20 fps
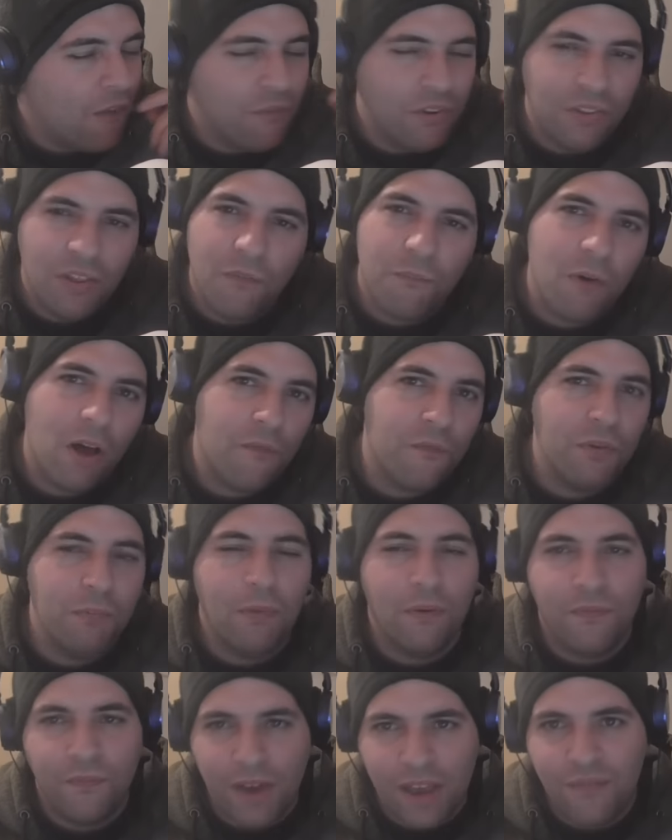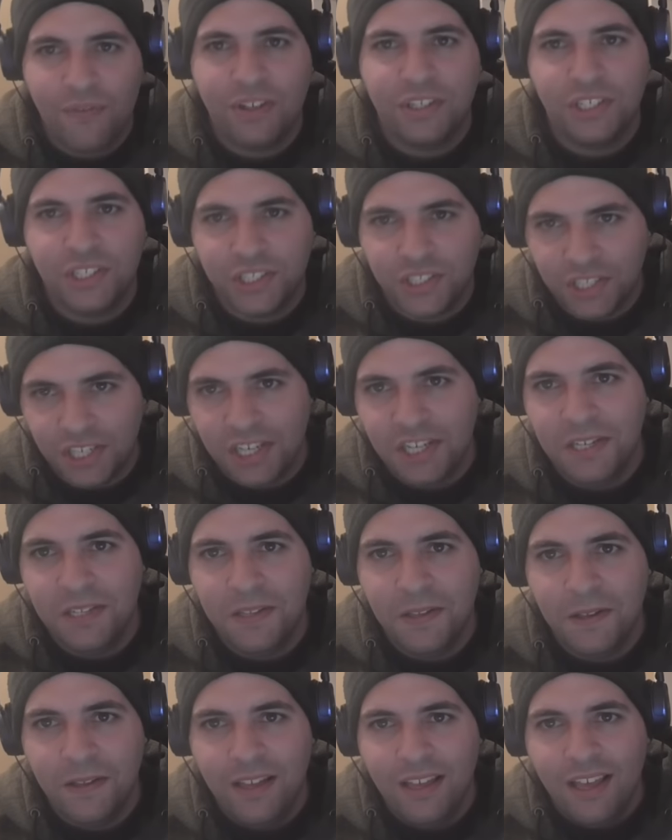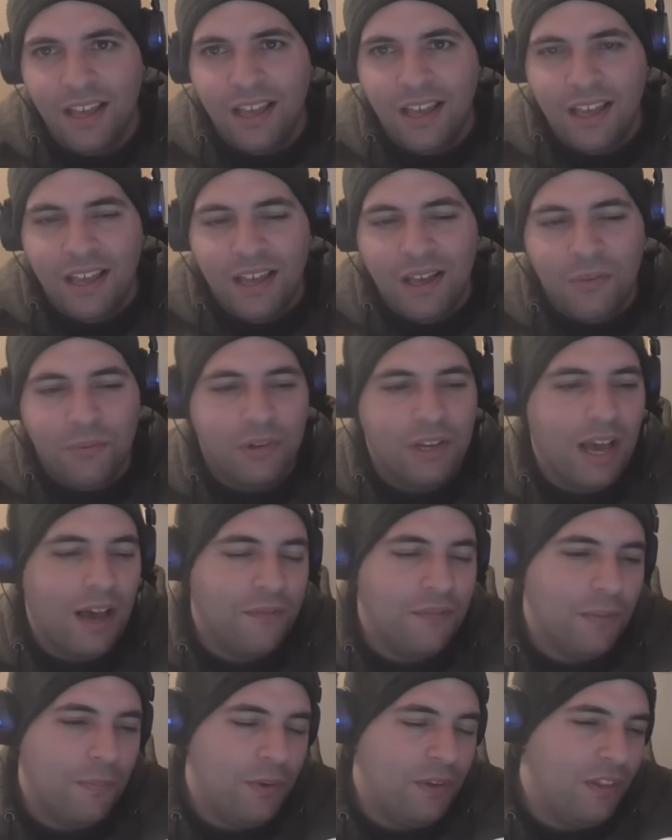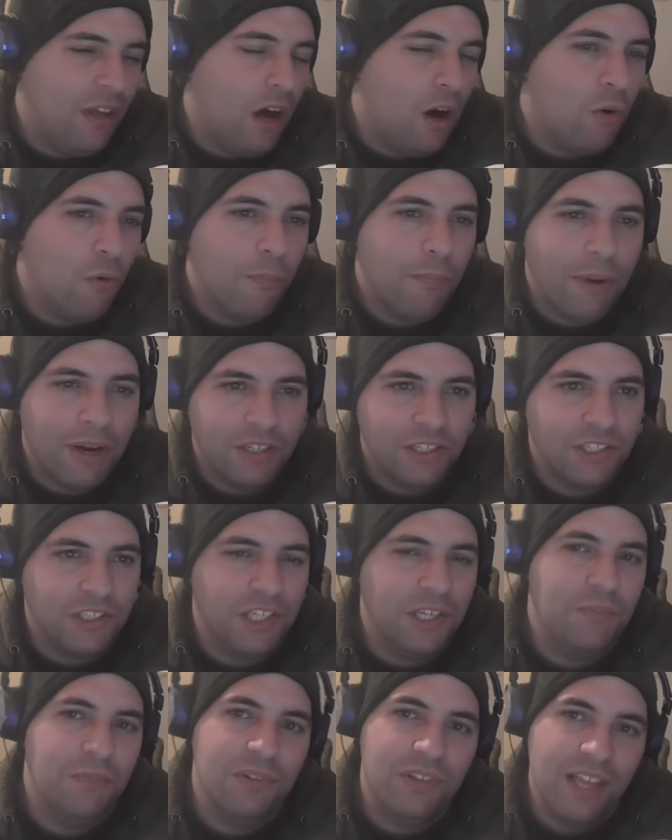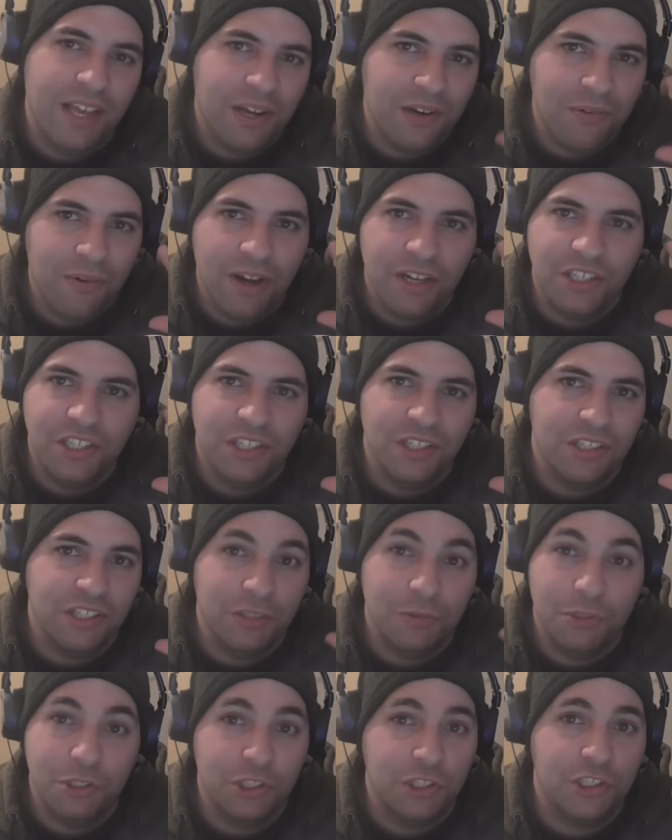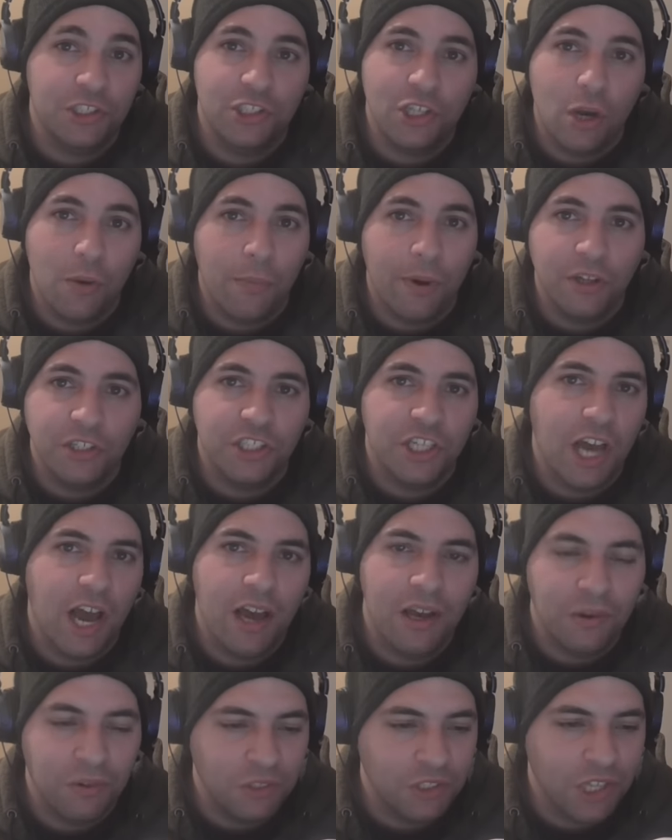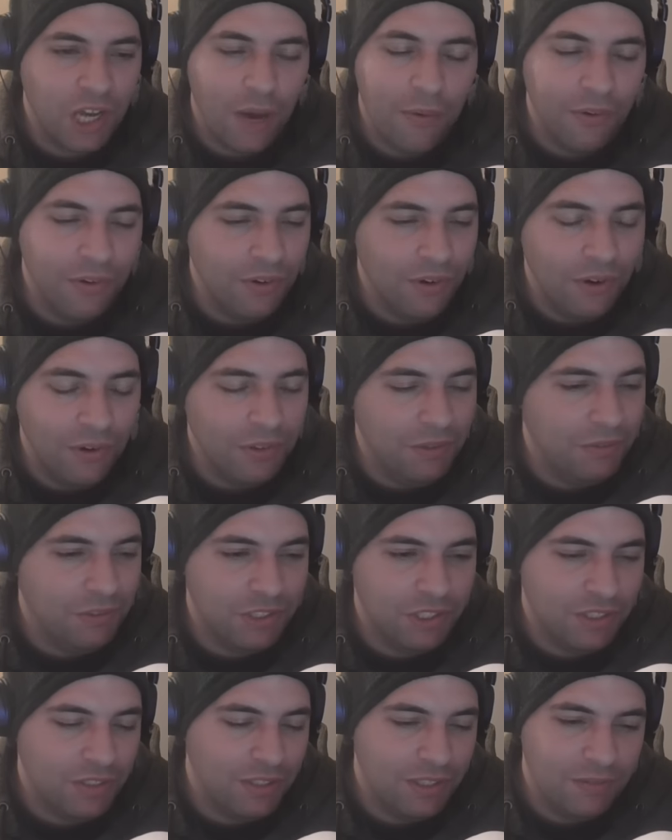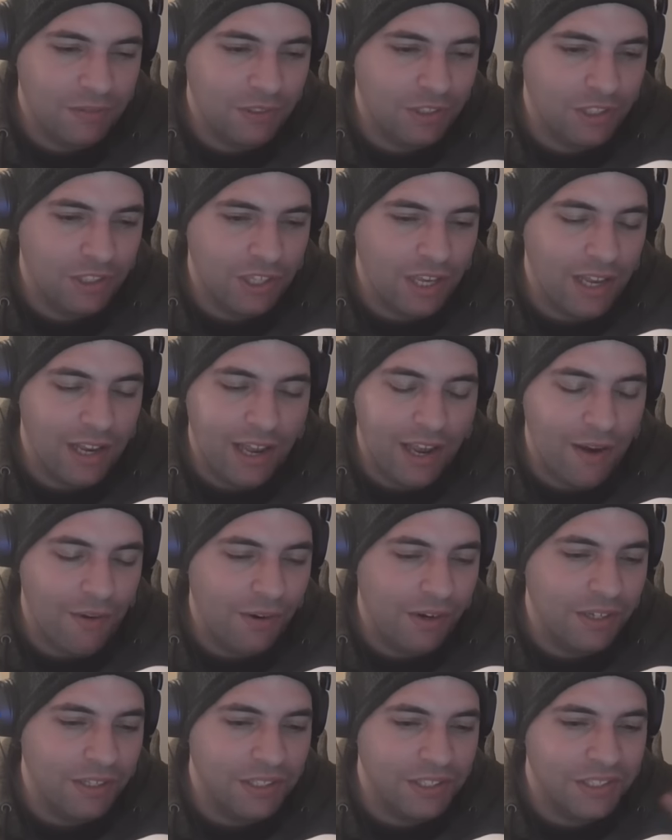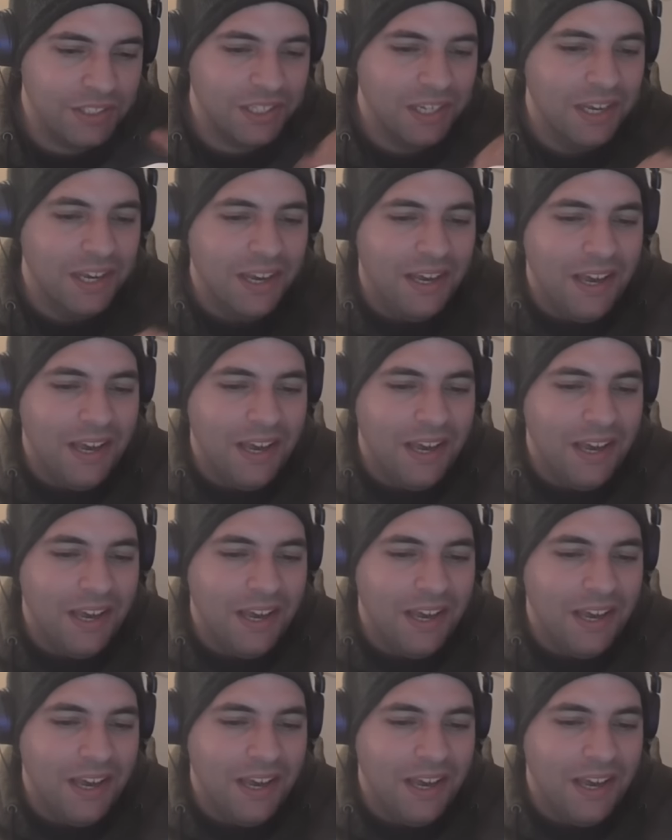I think my favourite scene would have to be the whole bus scene when they're crashing, because there was just so much chaos going on. It was just hilarious.